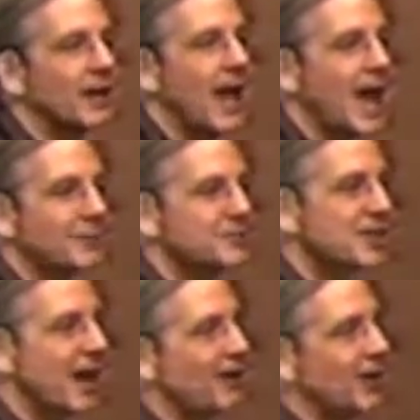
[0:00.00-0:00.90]
in
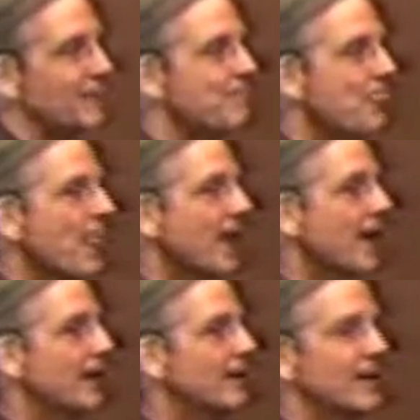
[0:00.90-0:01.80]
Adams County,
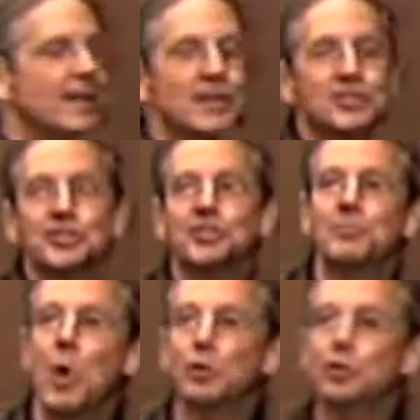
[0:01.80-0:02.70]
and he has this
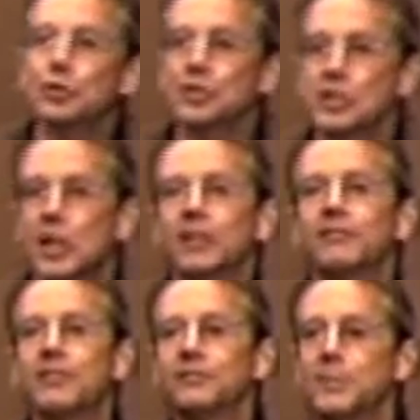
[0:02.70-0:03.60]
small church. It's got like
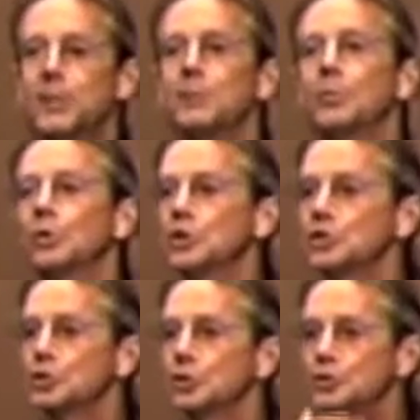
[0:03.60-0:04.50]
50 people in
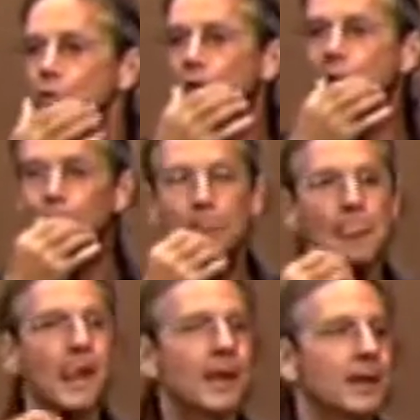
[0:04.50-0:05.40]
his church, okay?
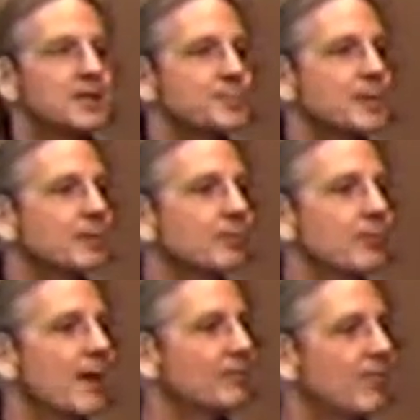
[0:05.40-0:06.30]
And he's been there for
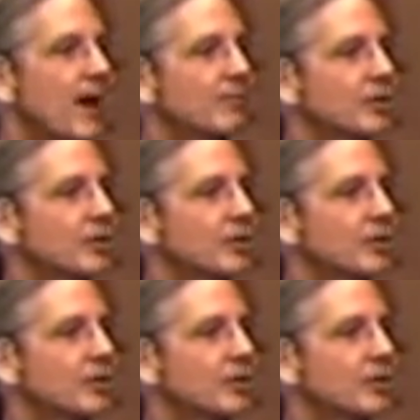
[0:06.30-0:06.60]
about five